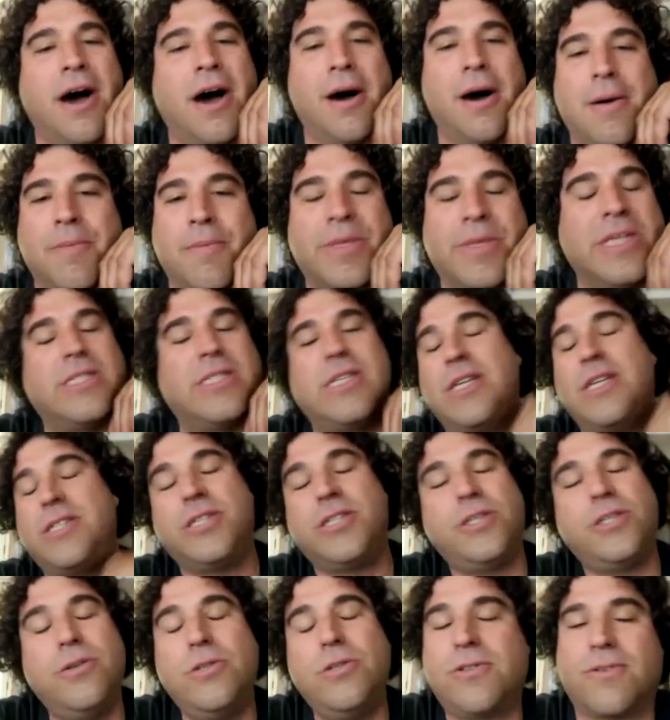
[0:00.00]
It's
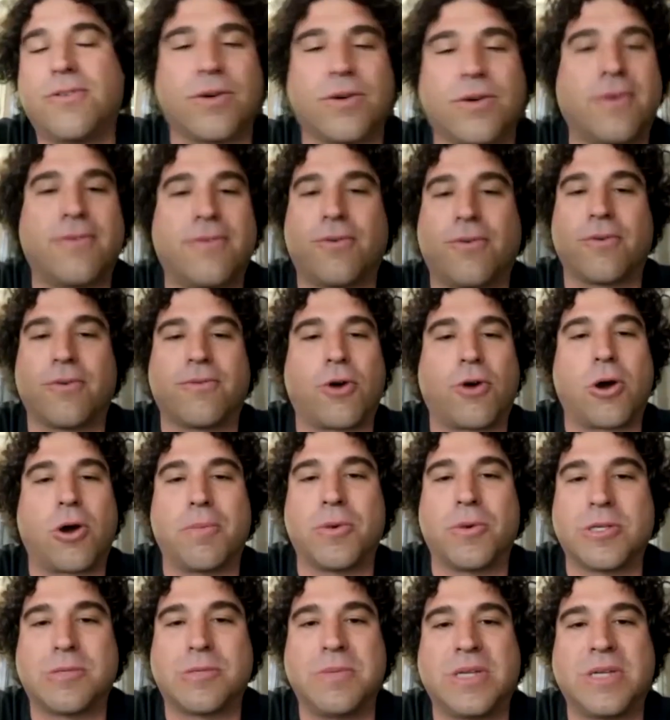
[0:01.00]
huge for
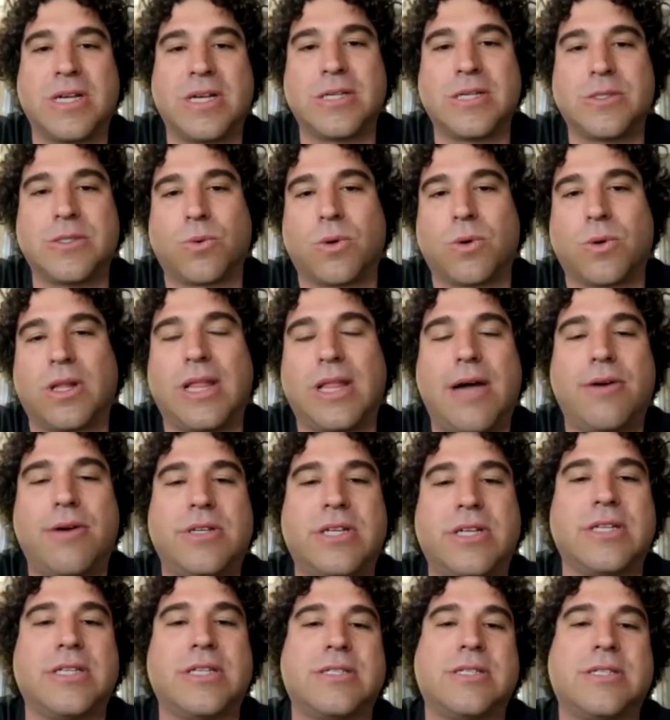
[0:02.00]
farmers because we're allowed
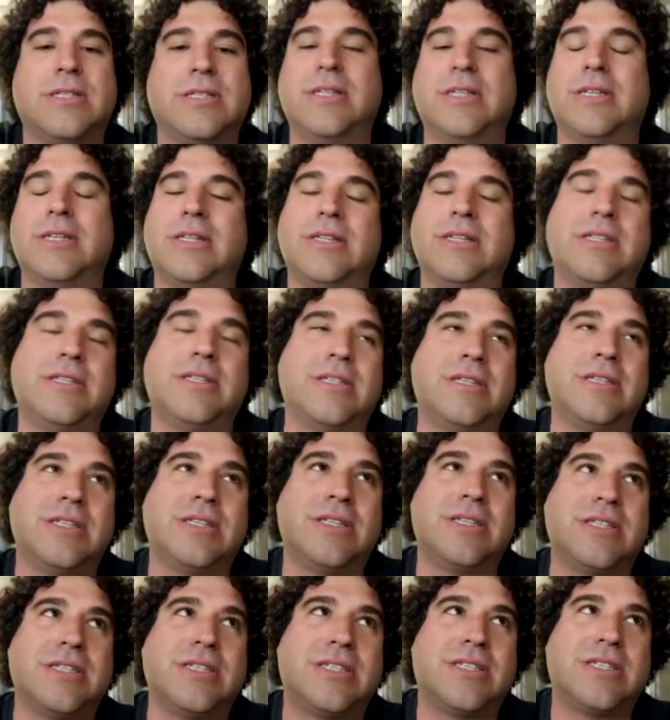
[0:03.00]
to
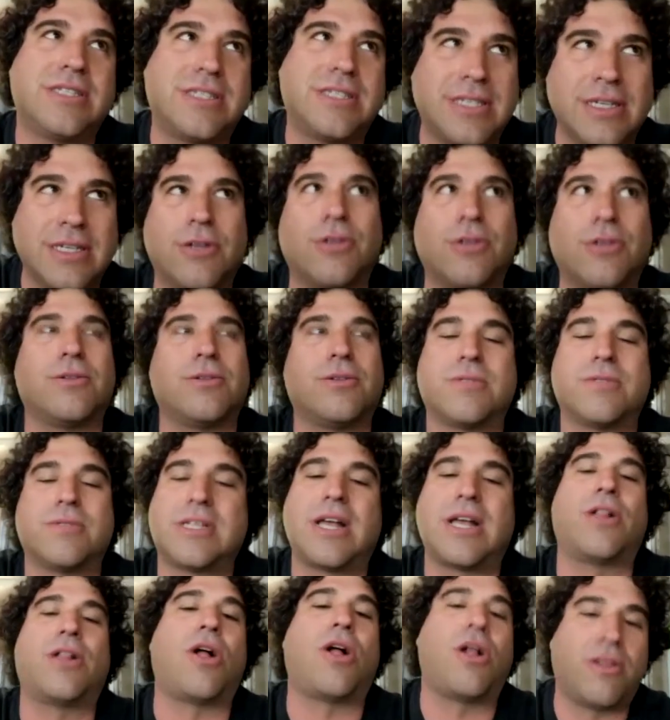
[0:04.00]
still
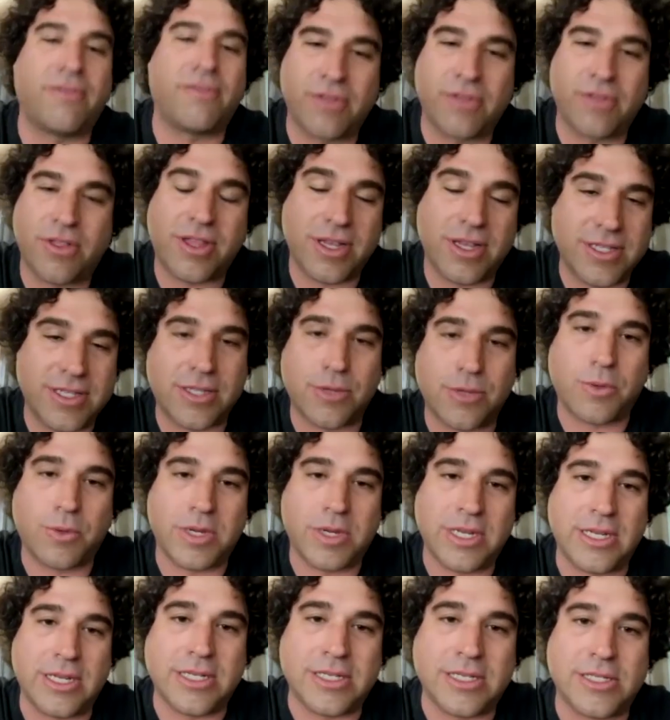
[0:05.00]
sell all the things that we
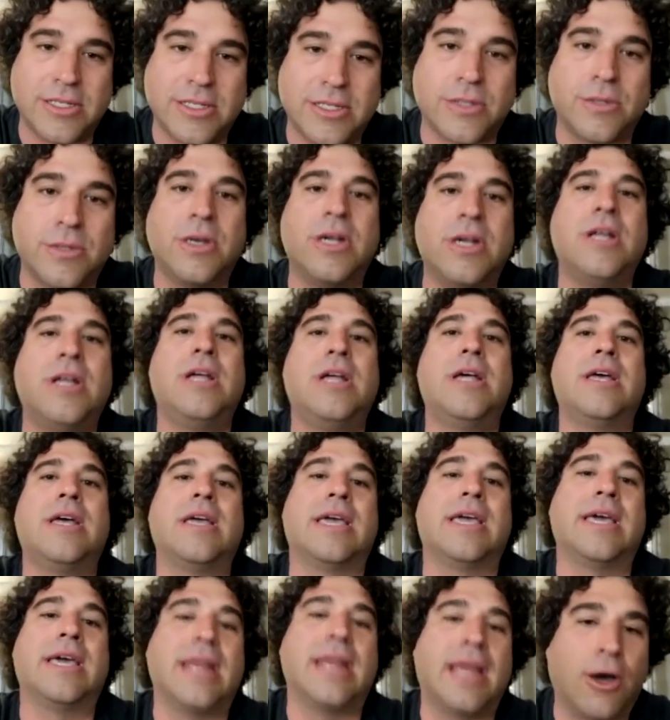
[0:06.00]
need to.
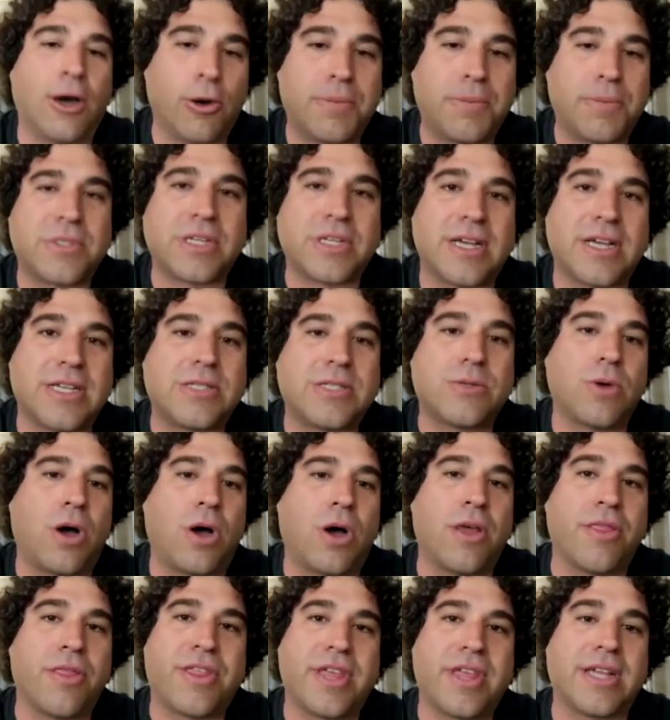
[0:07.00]
It helps us
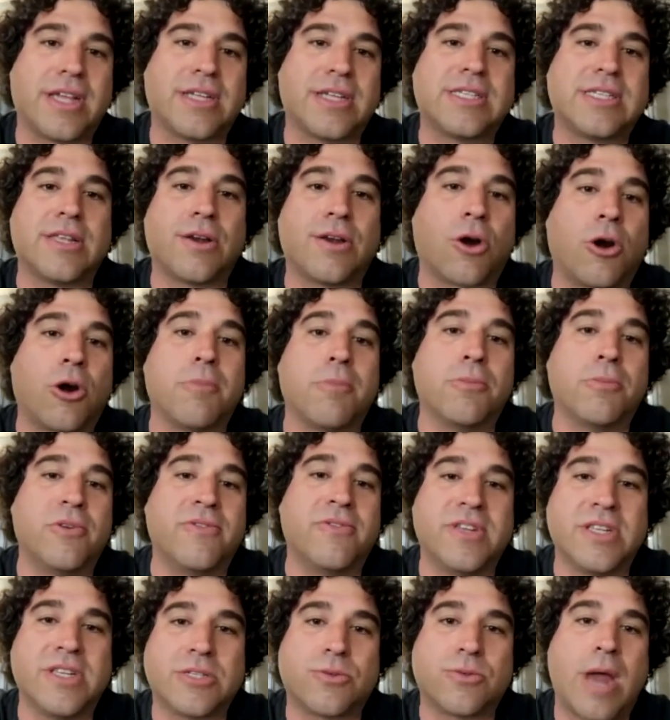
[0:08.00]
on things that aren't
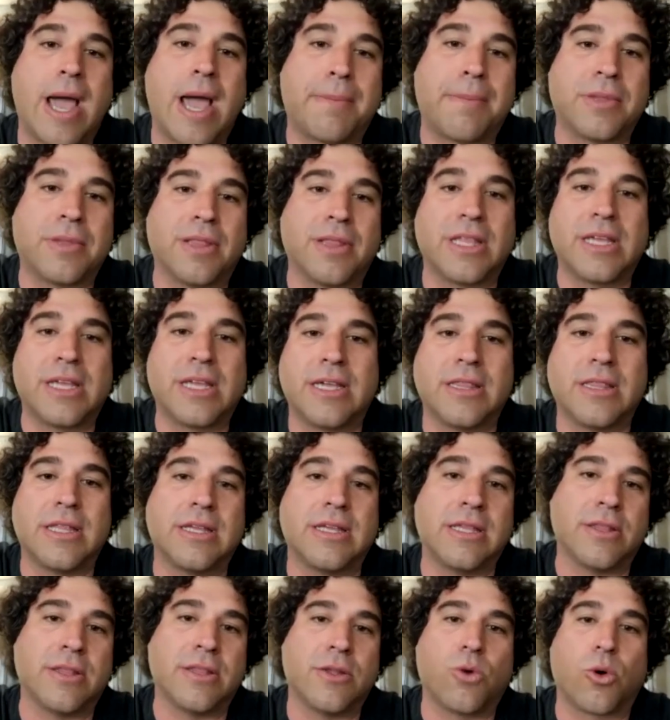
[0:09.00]
moving as rapidly
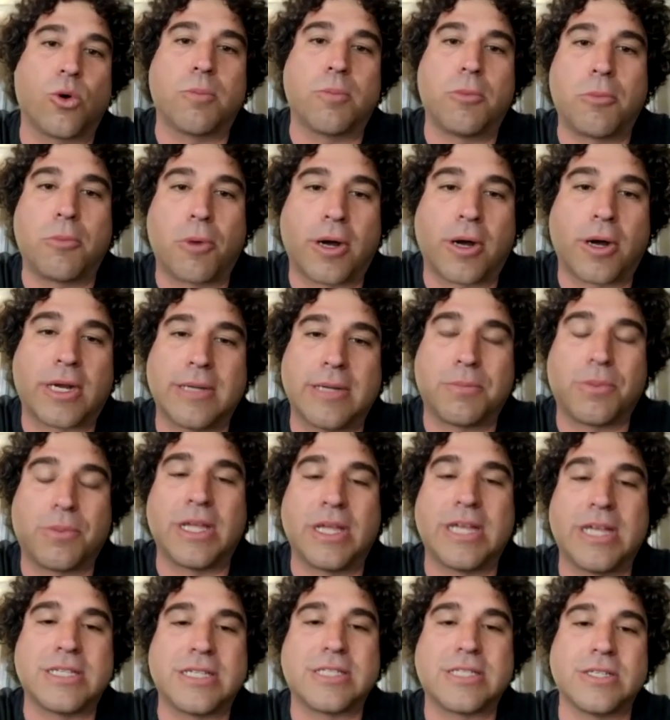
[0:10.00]
in the normal
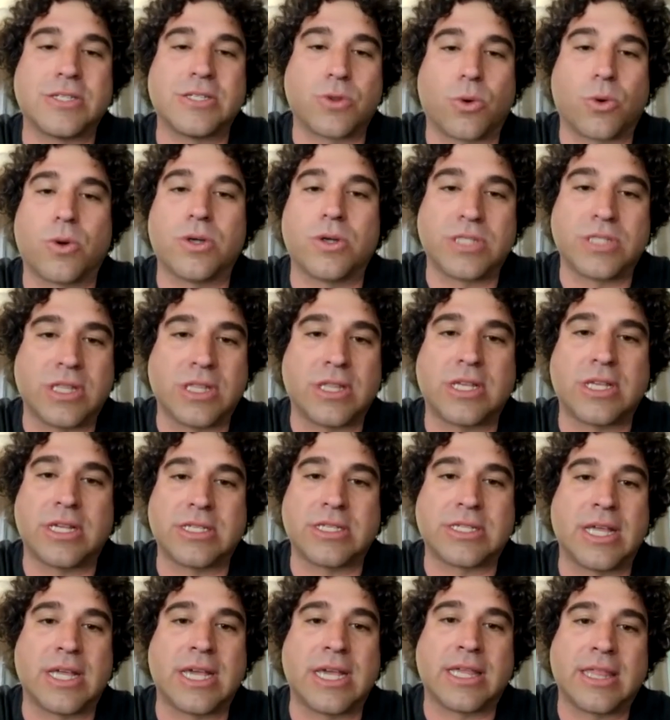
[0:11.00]
marketplace, the stores and things
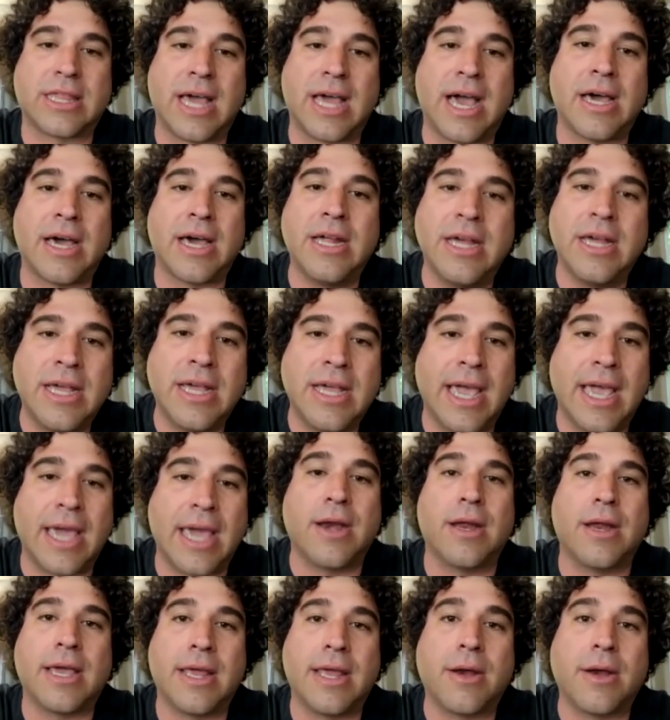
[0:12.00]
like that. And
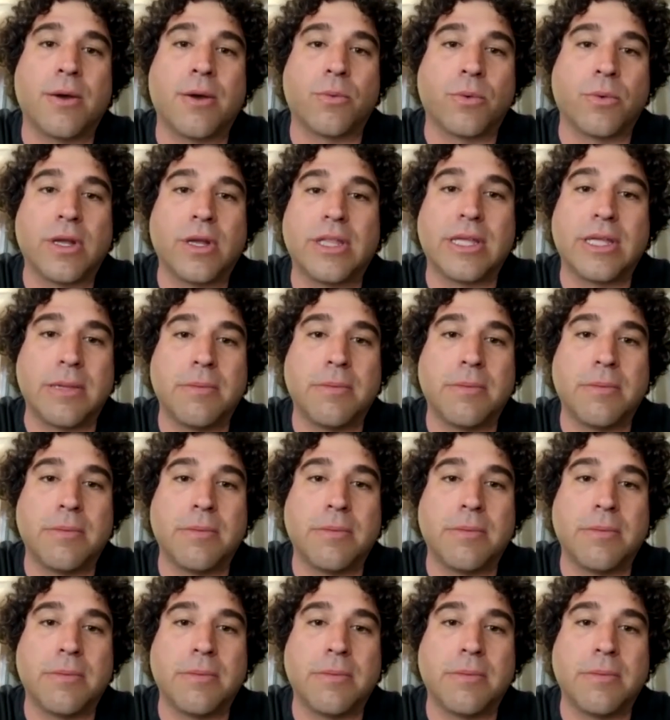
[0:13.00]
it really